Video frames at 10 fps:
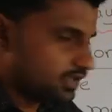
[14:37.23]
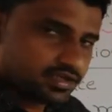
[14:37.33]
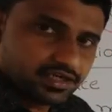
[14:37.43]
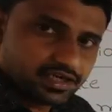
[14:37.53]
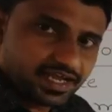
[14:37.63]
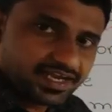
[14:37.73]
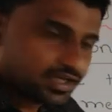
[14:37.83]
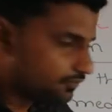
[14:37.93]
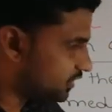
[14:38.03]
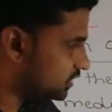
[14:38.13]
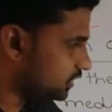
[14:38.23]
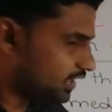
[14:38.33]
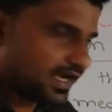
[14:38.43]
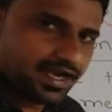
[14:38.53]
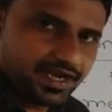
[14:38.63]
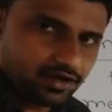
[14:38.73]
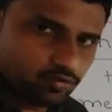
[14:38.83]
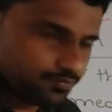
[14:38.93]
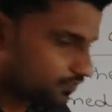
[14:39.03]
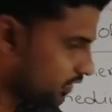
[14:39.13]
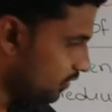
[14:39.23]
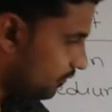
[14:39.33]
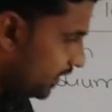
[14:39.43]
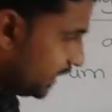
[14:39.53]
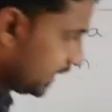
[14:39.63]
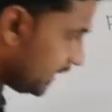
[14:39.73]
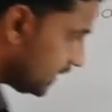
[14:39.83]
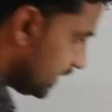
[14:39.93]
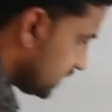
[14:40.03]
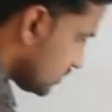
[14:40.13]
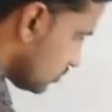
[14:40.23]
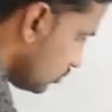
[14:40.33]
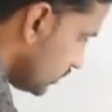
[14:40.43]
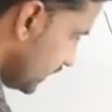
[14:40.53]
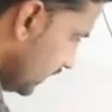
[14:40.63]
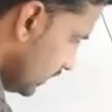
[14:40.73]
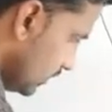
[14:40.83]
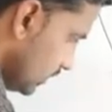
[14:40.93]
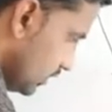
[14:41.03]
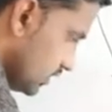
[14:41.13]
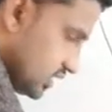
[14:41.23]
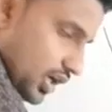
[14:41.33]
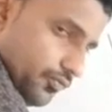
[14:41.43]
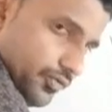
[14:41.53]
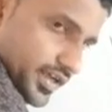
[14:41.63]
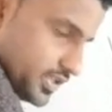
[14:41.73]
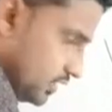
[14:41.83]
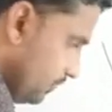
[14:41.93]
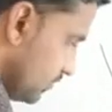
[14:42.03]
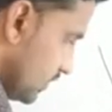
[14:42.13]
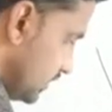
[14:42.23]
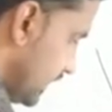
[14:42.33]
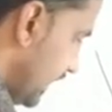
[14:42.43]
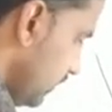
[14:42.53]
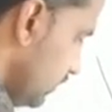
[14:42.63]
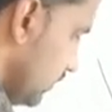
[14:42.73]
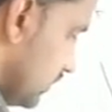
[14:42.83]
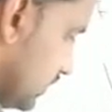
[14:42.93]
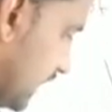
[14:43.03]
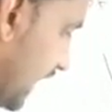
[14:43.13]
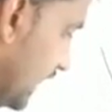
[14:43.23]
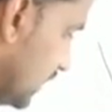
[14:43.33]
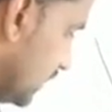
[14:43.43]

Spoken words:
a light with air. When it hits to the surface, then light